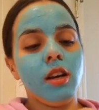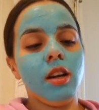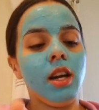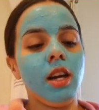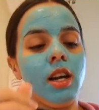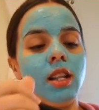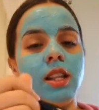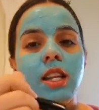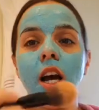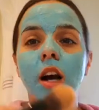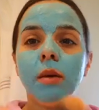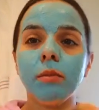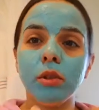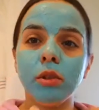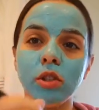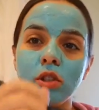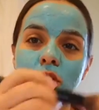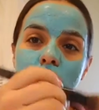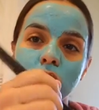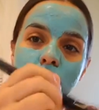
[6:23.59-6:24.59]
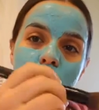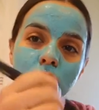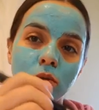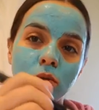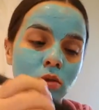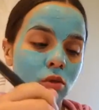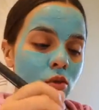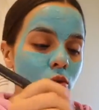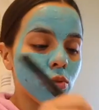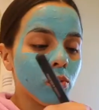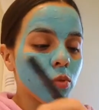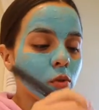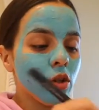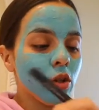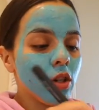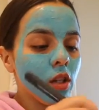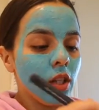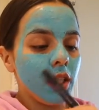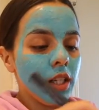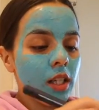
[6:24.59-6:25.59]
And now I'm just gonna
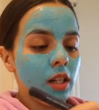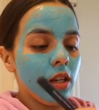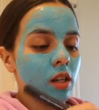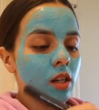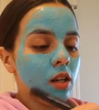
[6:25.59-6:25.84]
swirl it.